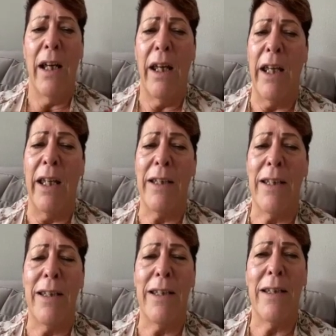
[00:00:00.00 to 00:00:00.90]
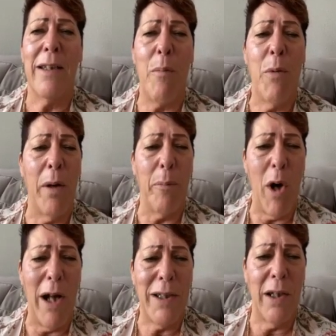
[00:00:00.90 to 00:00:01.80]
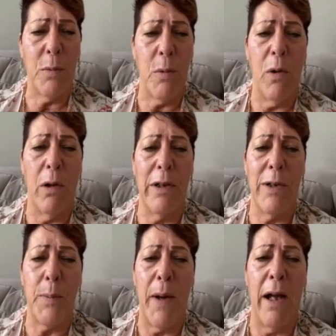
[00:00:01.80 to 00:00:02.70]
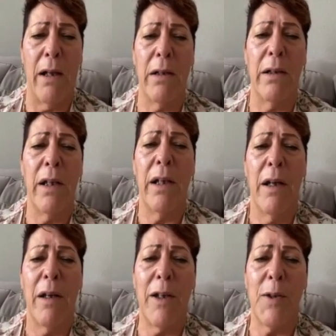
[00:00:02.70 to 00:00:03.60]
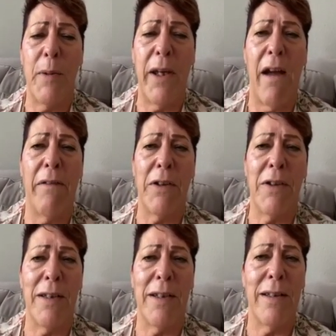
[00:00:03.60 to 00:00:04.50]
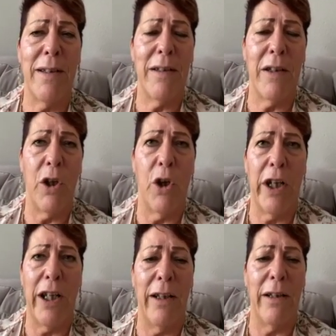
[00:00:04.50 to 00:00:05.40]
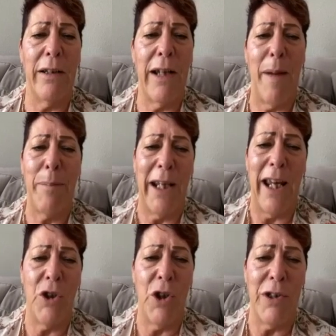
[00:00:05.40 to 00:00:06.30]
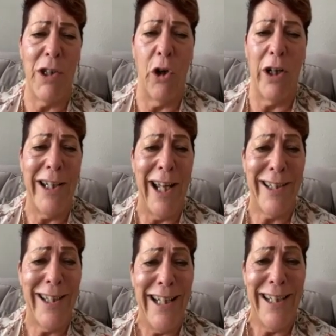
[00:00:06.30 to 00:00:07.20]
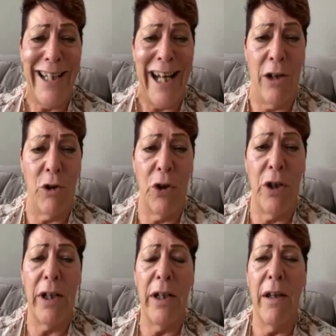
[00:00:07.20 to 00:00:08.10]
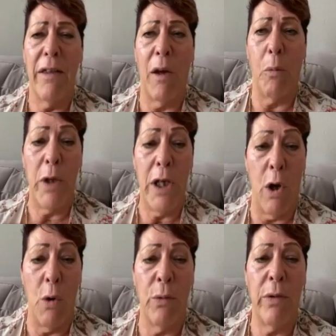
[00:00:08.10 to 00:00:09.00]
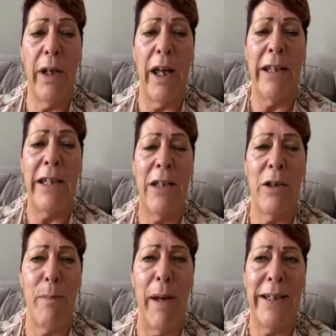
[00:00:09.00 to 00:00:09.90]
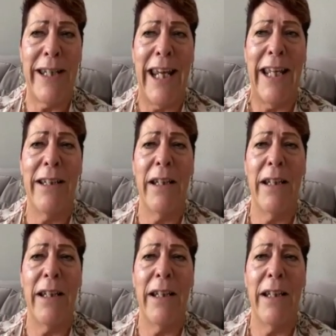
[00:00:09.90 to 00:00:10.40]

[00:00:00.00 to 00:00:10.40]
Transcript: It's somewhat a process role as well, because we have a security application security testing standard that we own and need to maintain